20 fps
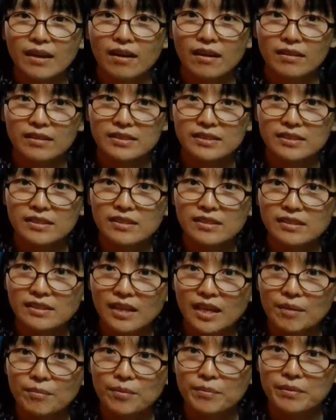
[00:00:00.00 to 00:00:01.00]
A third
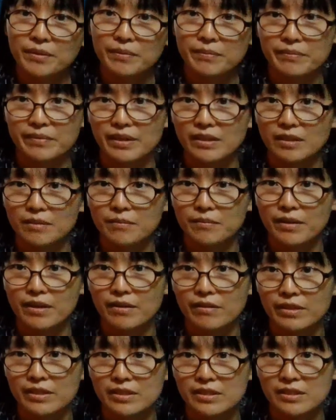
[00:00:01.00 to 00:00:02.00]
type of refractive
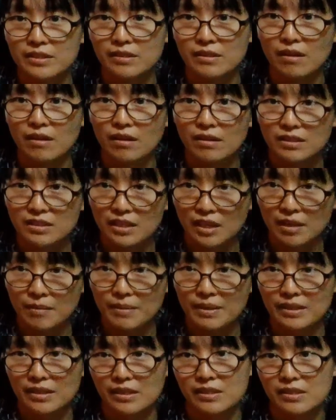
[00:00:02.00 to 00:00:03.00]
error is
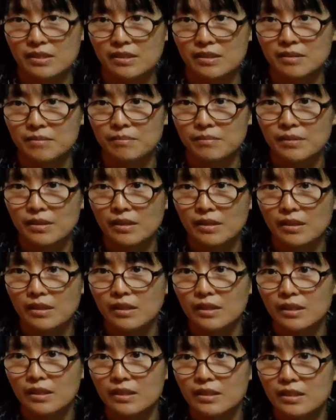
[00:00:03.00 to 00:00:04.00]
astigmatism.
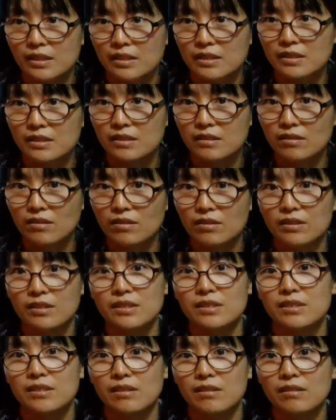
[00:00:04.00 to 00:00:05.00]
In this
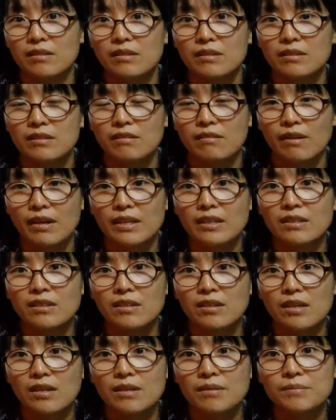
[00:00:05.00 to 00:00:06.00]
condition, the light
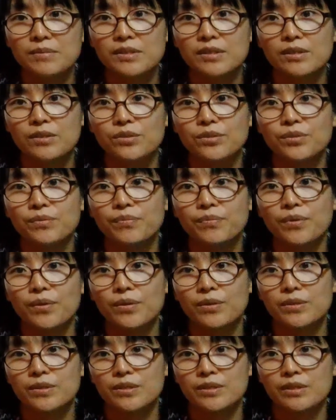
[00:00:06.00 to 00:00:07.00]
comes into
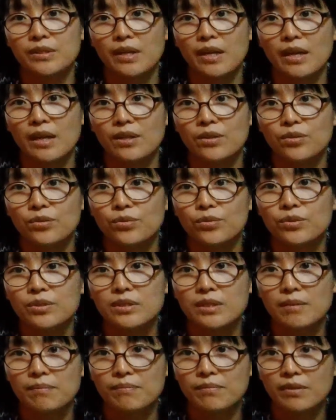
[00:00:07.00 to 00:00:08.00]
focus at two
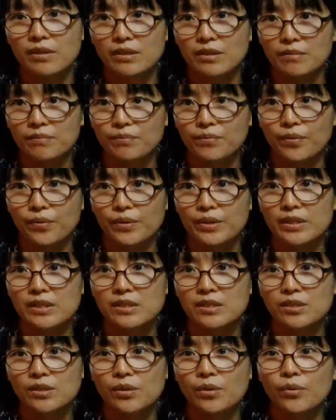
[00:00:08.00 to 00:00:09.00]
separate
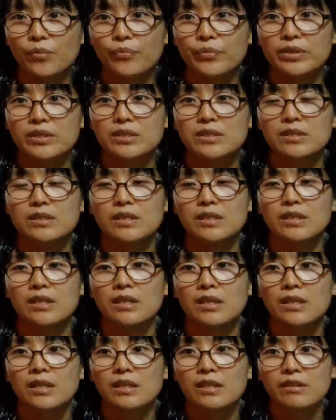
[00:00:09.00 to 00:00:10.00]
points, which
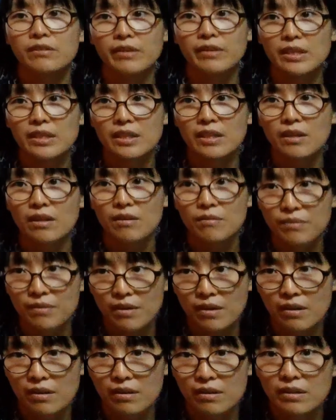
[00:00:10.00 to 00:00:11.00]
creating a
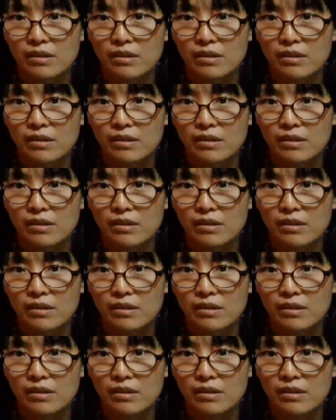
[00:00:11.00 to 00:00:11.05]
blur.